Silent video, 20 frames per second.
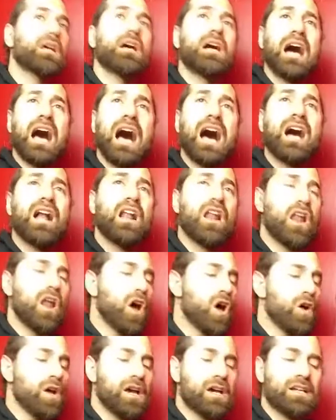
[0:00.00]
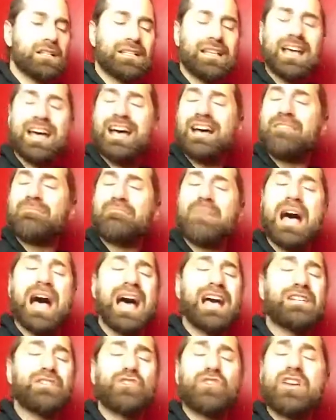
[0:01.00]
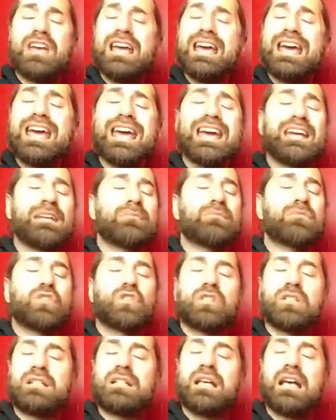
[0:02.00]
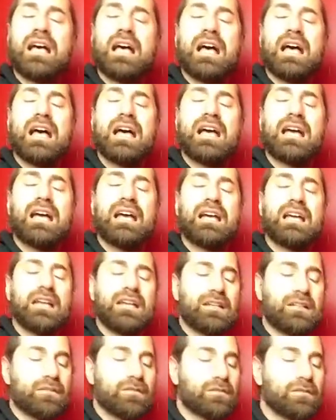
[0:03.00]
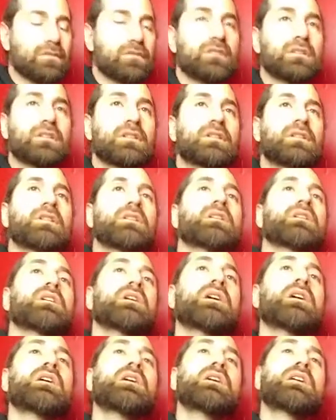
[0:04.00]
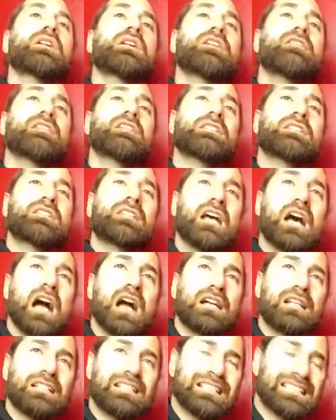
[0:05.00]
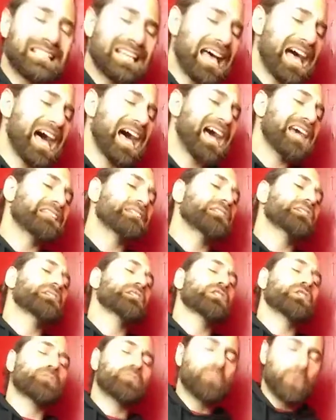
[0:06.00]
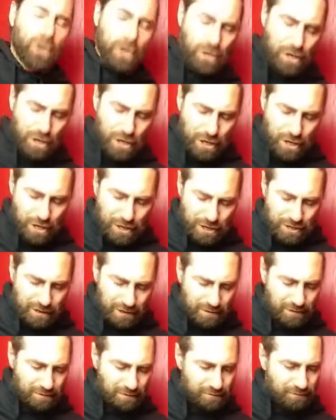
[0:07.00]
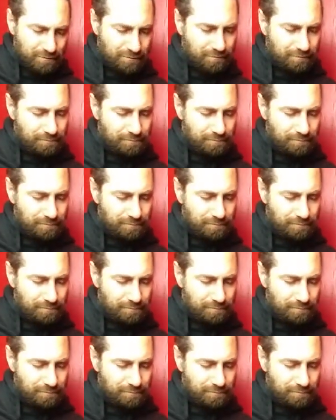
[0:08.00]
I'll always have my dreams tonight. Living stuck inside this pain.